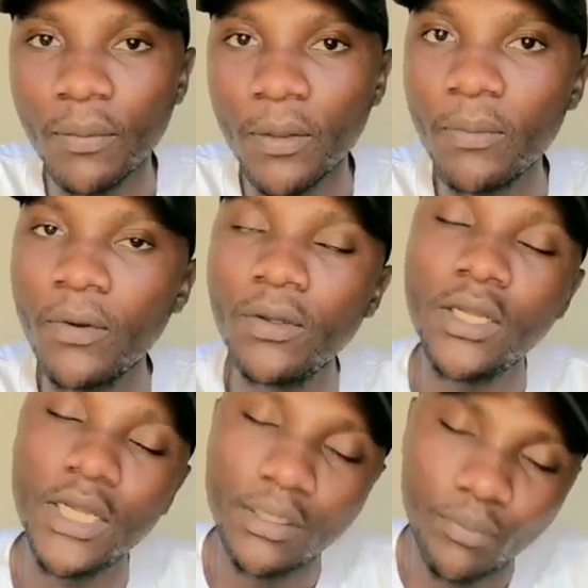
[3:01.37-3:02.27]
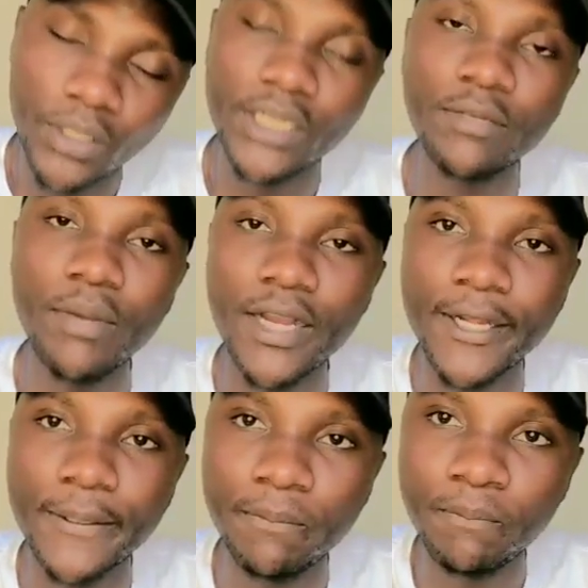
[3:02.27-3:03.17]
people and bring it back
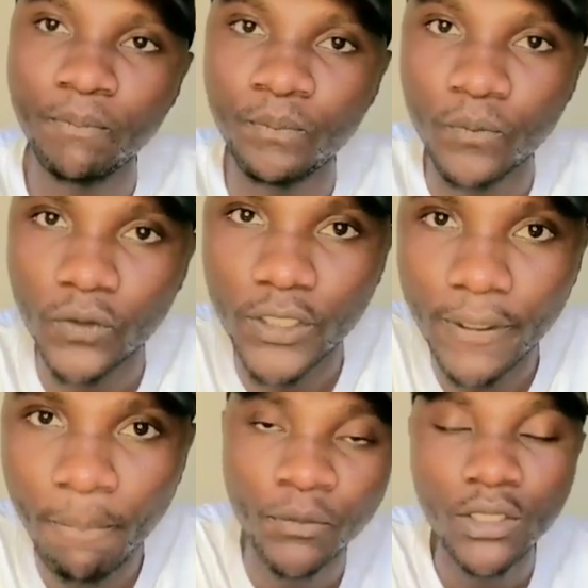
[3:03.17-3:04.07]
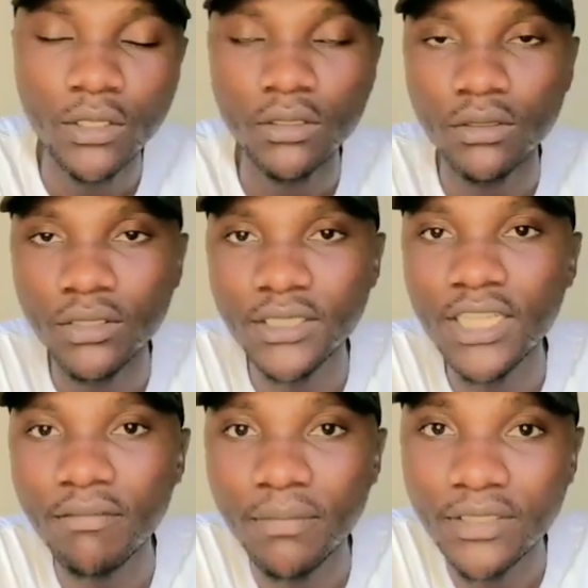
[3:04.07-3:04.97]
okay these
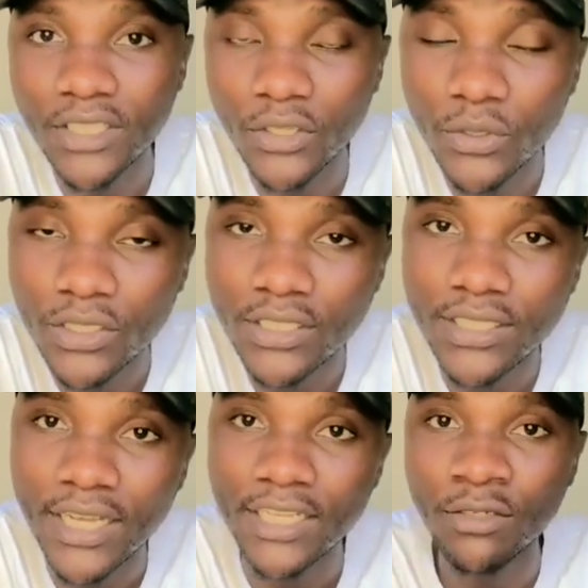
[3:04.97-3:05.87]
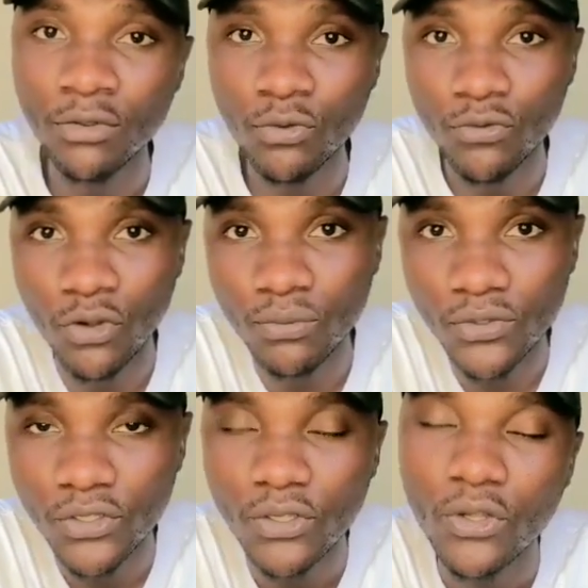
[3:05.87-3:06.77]
government securities are in two
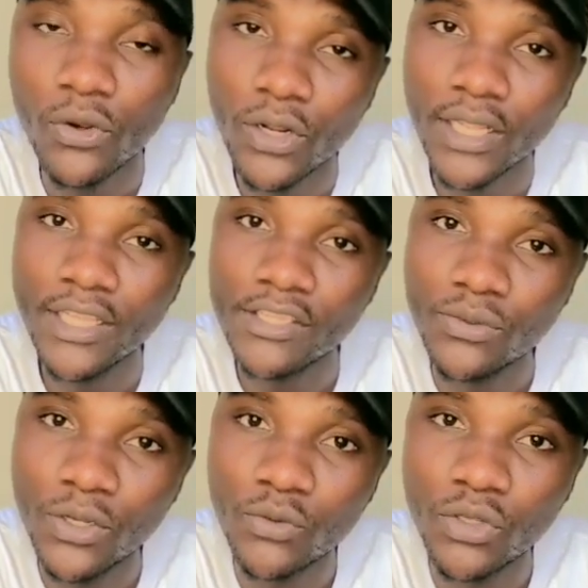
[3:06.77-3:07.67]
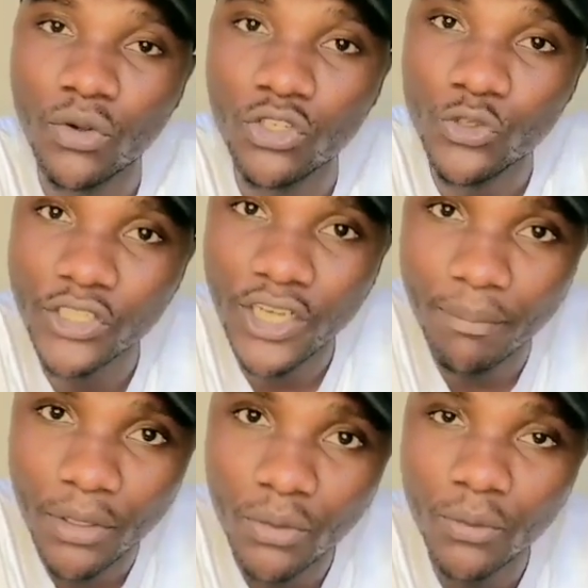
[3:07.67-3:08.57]
forms okay there's what we call treasury
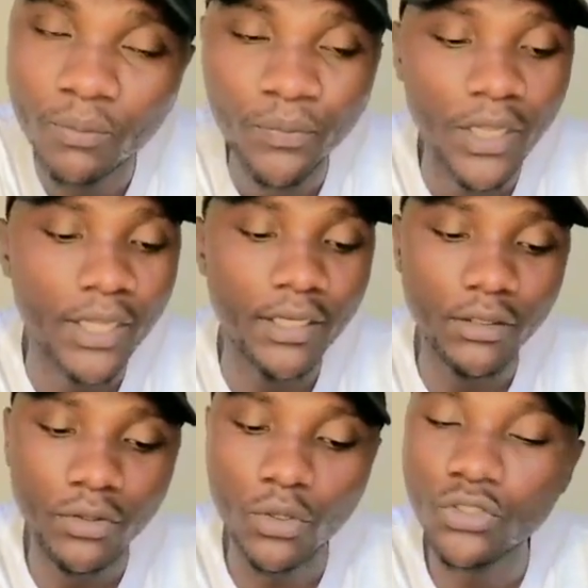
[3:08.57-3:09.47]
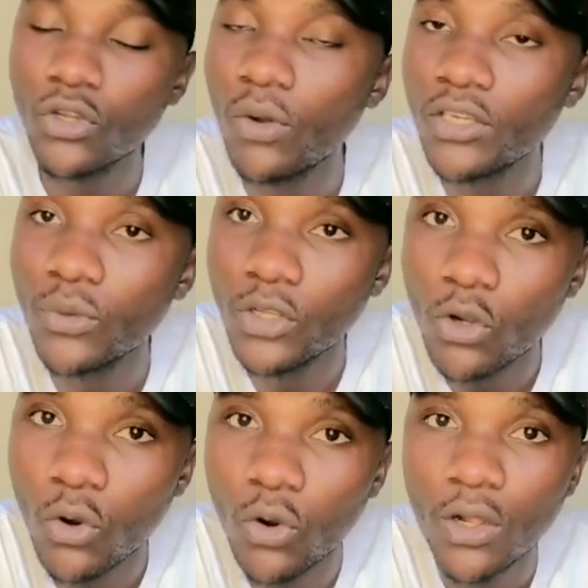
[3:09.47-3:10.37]
bill and there's also what we
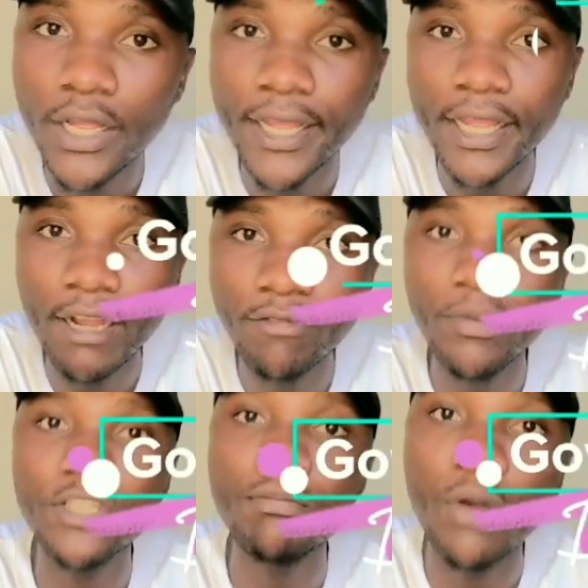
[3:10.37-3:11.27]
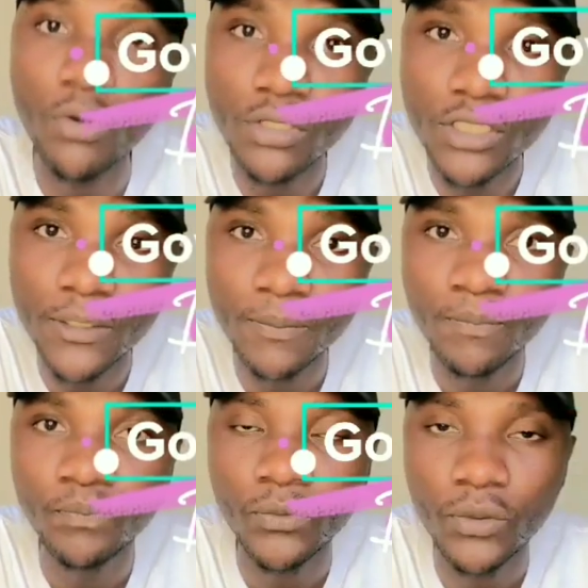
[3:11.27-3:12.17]
call a government bond
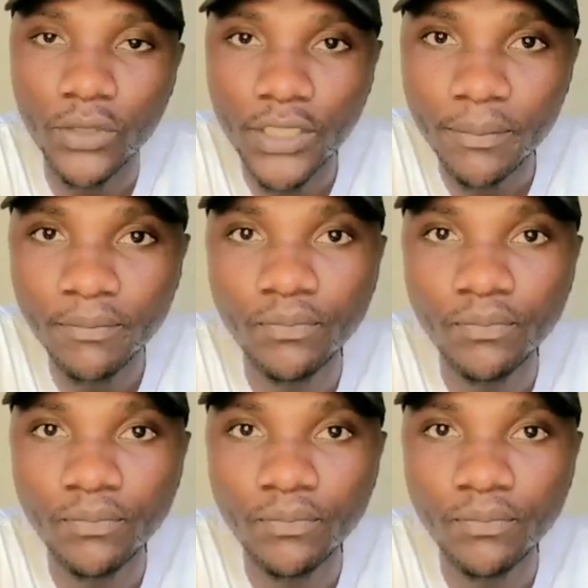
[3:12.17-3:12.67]
okay